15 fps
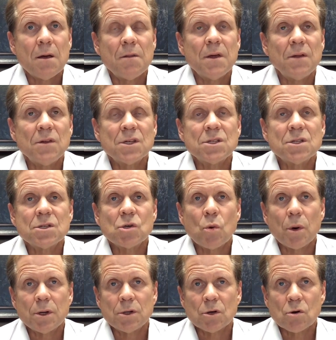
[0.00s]
then this is
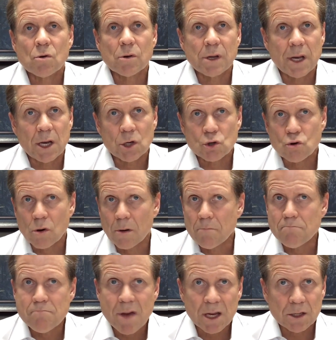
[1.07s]
going to create
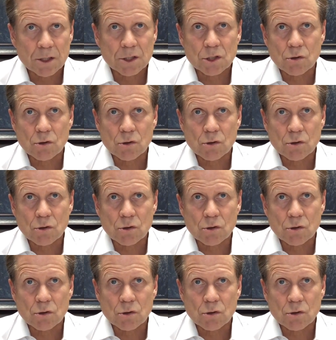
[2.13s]
tremendous